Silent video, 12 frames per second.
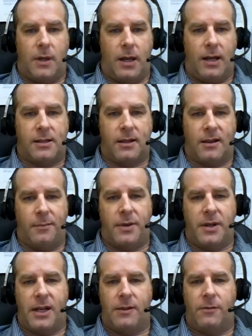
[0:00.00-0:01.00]
it's
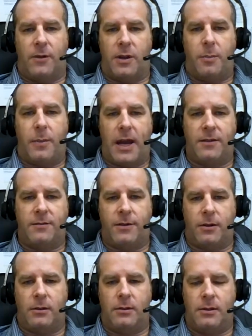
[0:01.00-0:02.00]
accompanied with
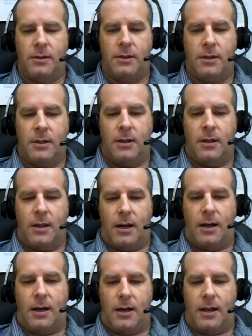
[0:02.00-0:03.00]
painful
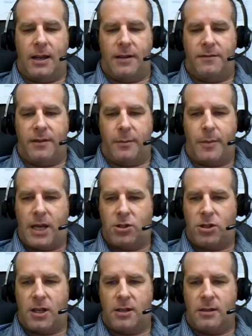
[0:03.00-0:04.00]

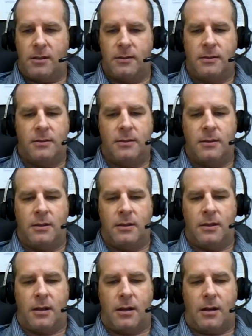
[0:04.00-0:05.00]
inflammation,
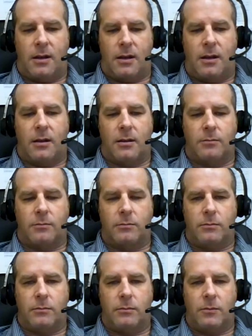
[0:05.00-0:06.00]
uh,
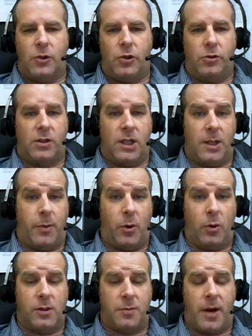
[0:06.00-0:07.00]
usually
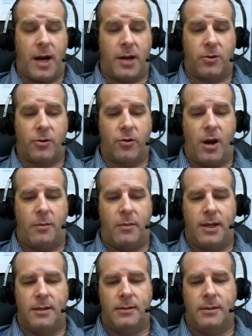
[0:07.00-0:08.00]
post minor
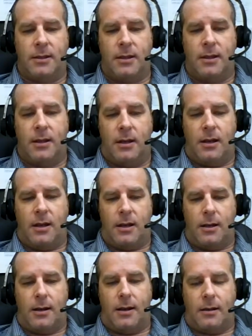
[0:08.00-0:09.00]
trauma.
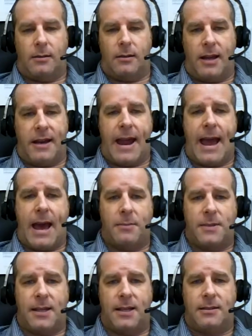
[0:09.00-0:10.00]
An
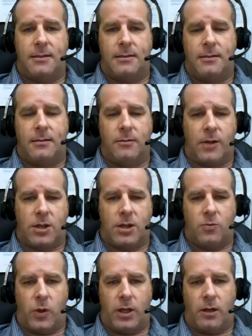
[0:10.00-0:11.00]
abscess,
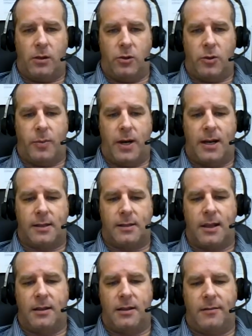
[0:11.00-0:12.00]
which would include pus,
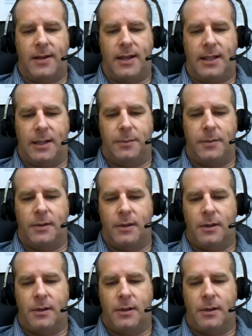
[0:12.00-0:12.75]
can develop